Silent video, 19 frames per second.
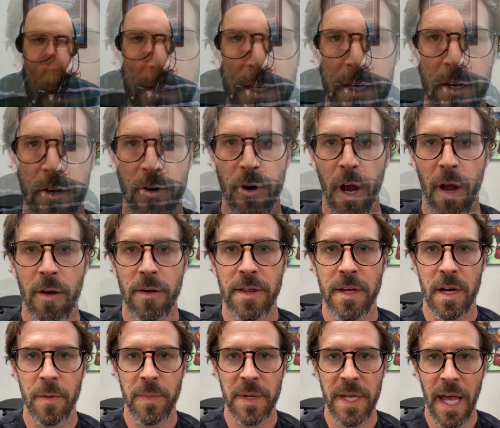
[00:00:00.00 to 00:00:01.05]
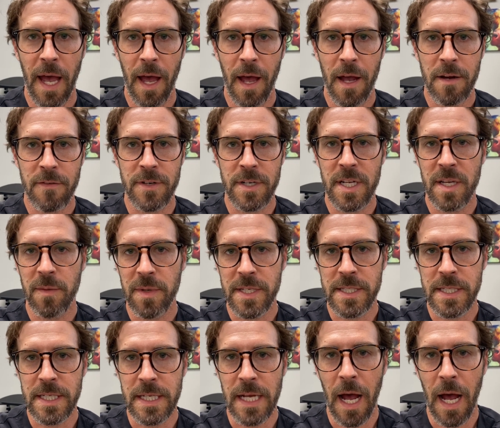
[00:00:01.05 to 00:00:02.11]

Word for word: This is a cryotherapy hack for DPC